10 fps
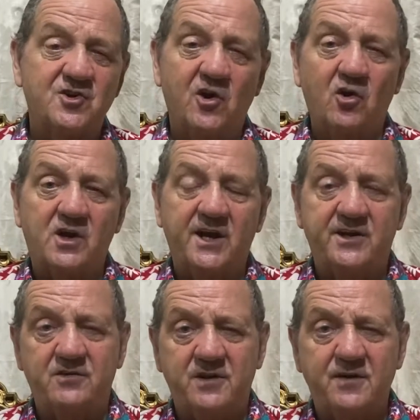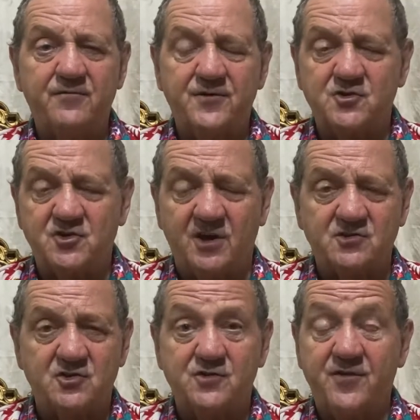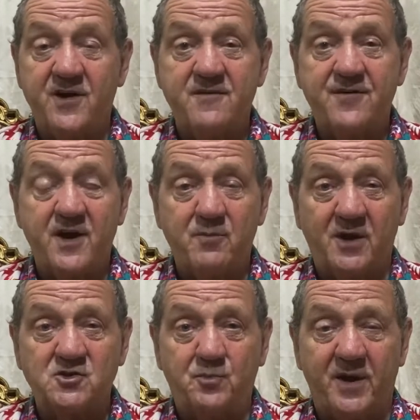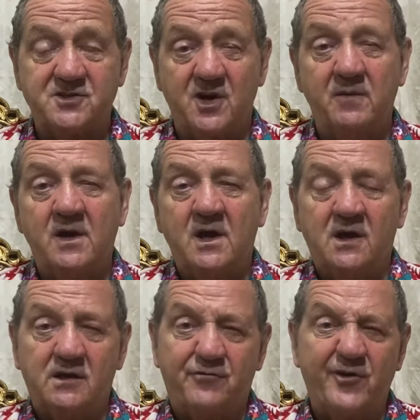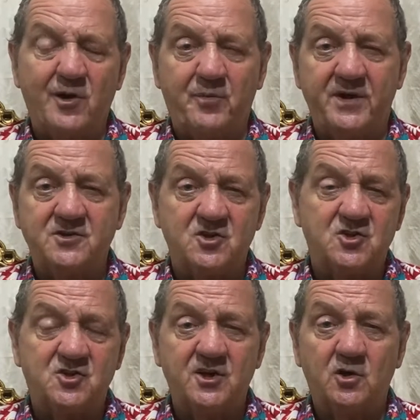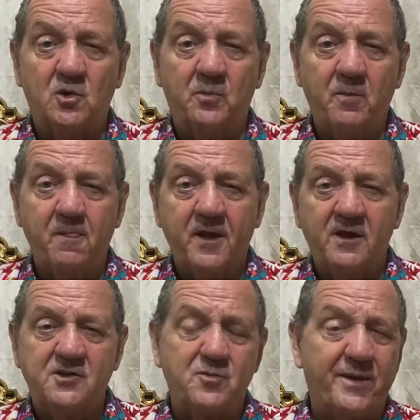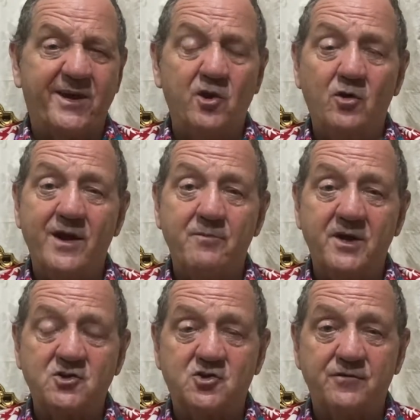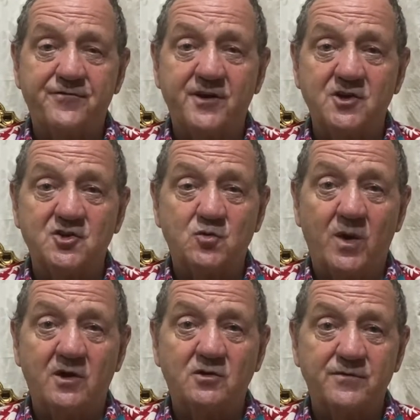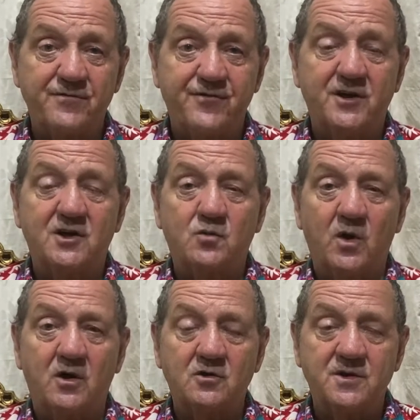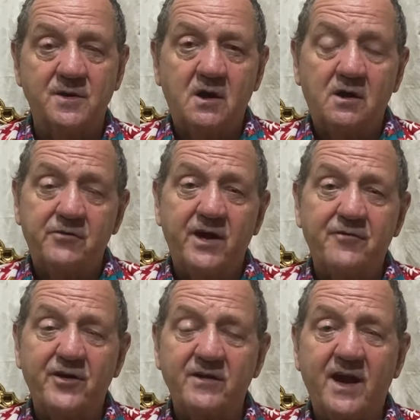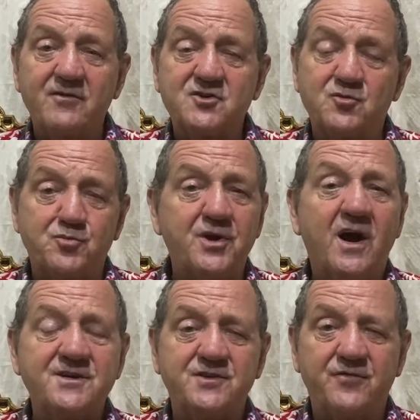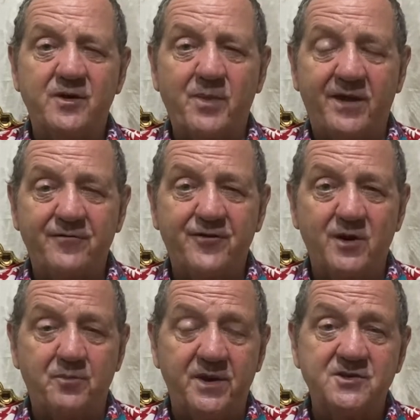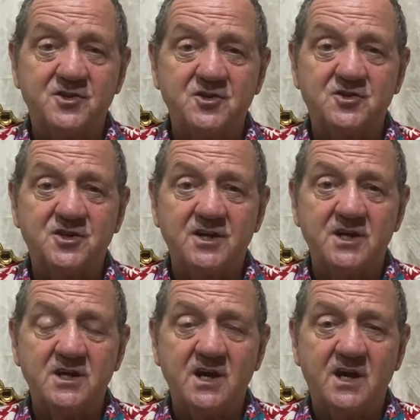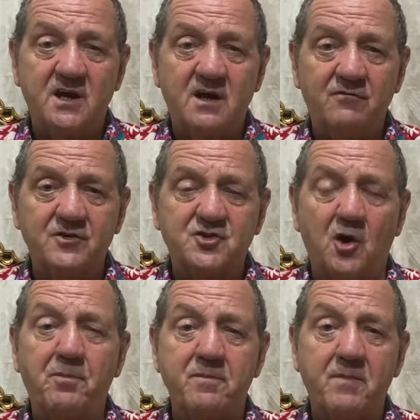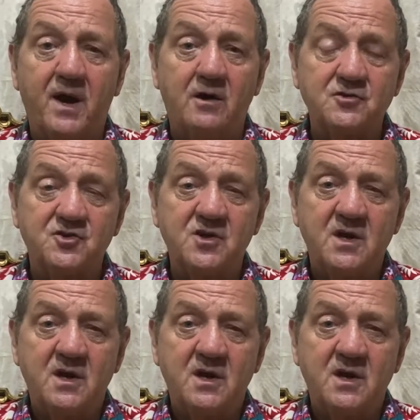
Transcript: are a lot cleaner and the infrastructure is very, very much better. The Philippines is a peculiar mixture of first world and third world. Then I think the other surprising thing about the Philippines is the shopping malls.